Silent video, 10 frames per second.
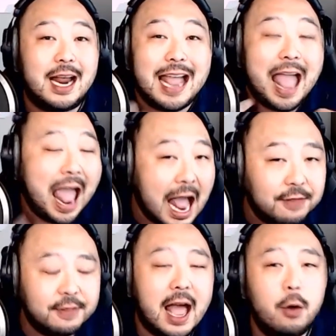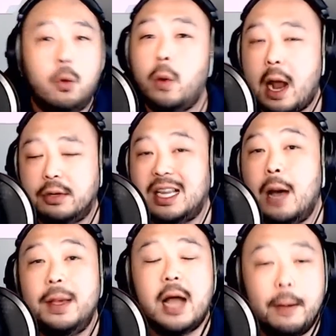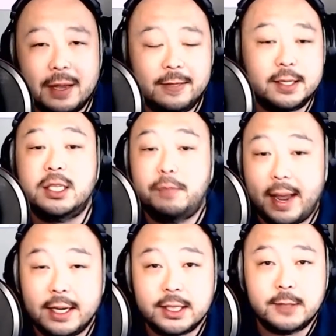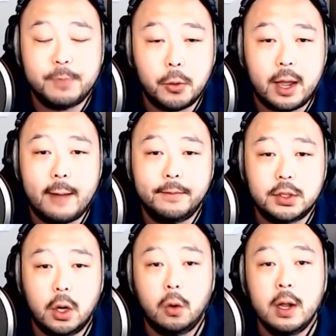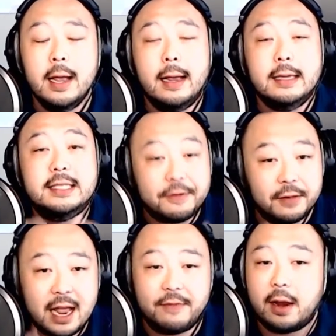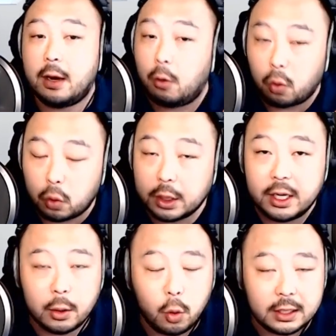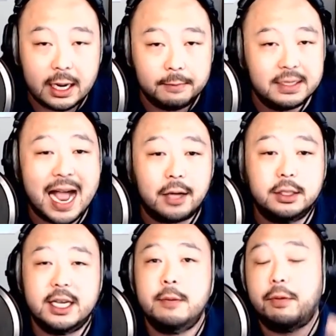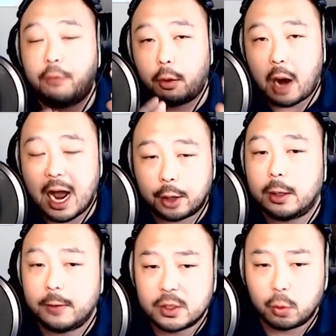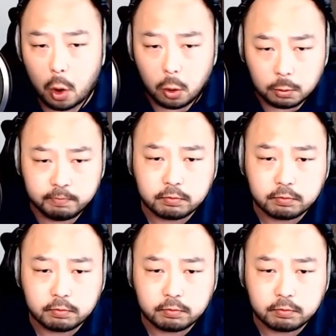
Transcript: I had that when I was coming up in this space, okay? So definitely have that really dialed in before hiring this role.